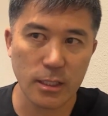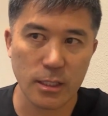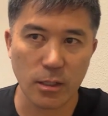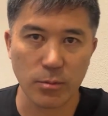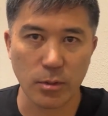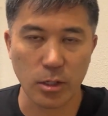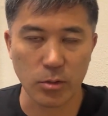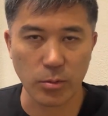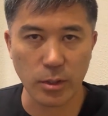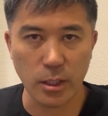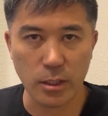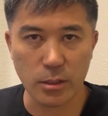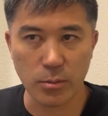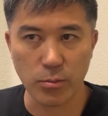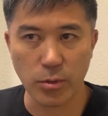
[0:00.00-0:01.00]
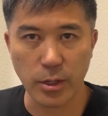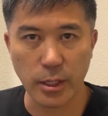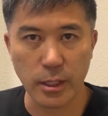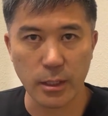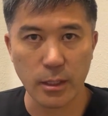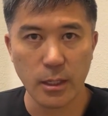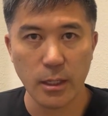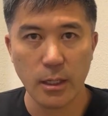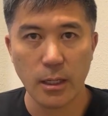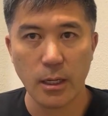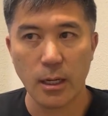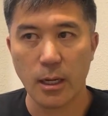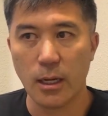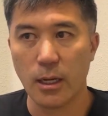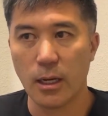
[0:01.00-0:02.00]
Sometimes we need to bring in
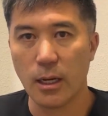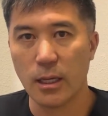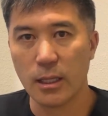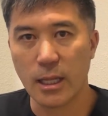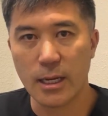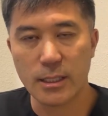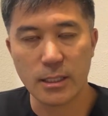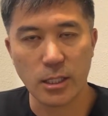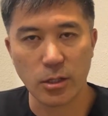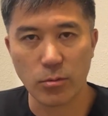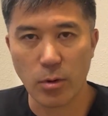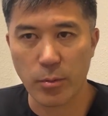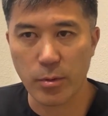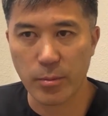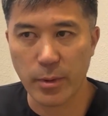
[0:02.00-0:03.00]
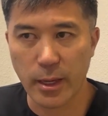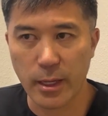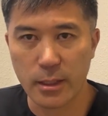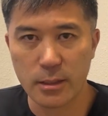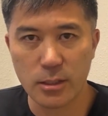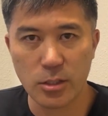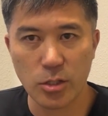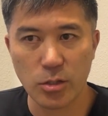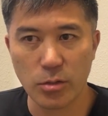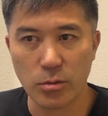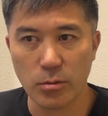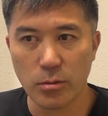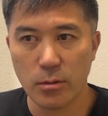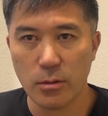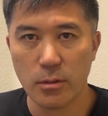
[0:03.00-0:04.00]
elastic rubber bands
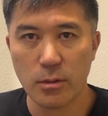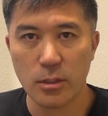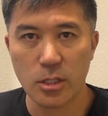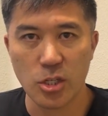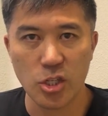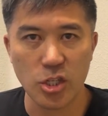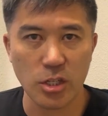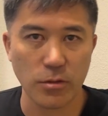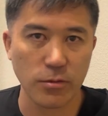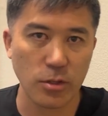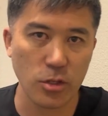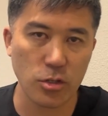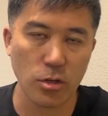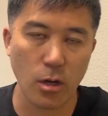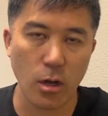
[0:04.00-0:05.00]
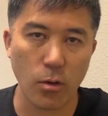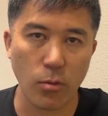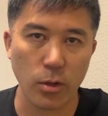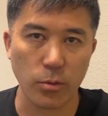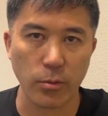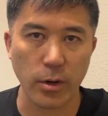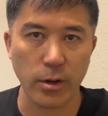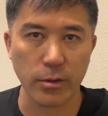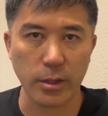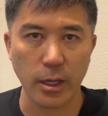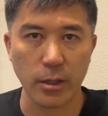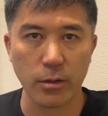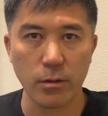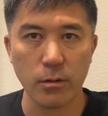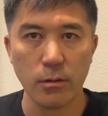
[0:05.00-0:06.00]
to shift the jaw one way or the
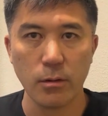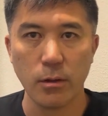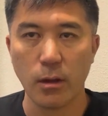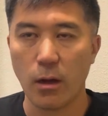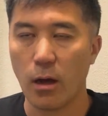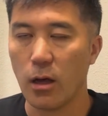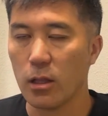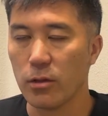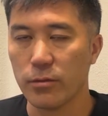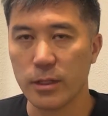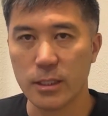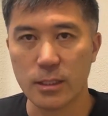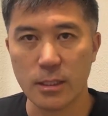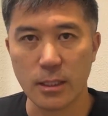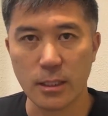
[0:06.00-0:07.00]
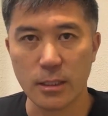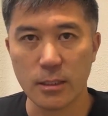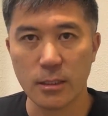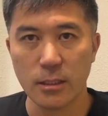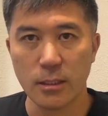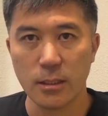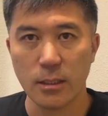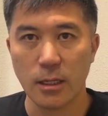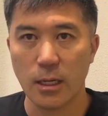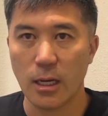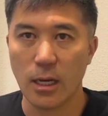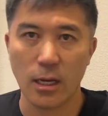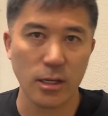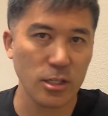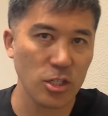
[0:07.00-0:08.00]
other. All of these things,
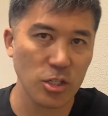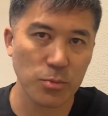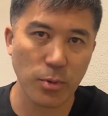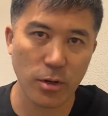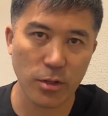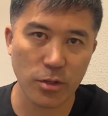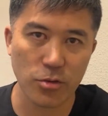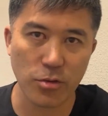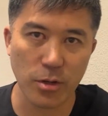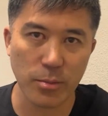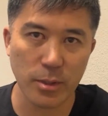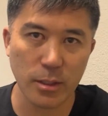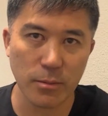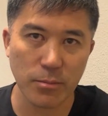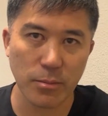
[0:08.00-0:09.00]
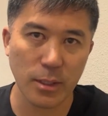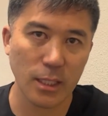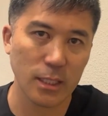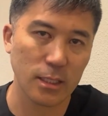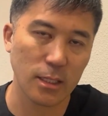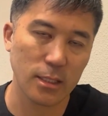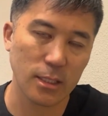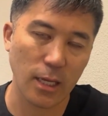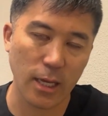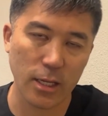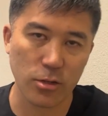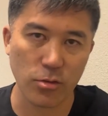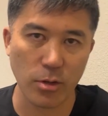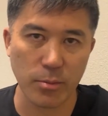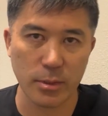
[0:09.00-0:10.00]
it's just part of the treatment, but it does add
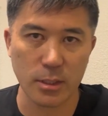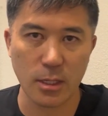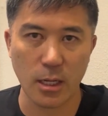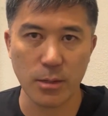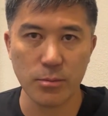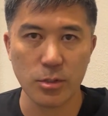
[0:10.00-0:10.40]
treatment time.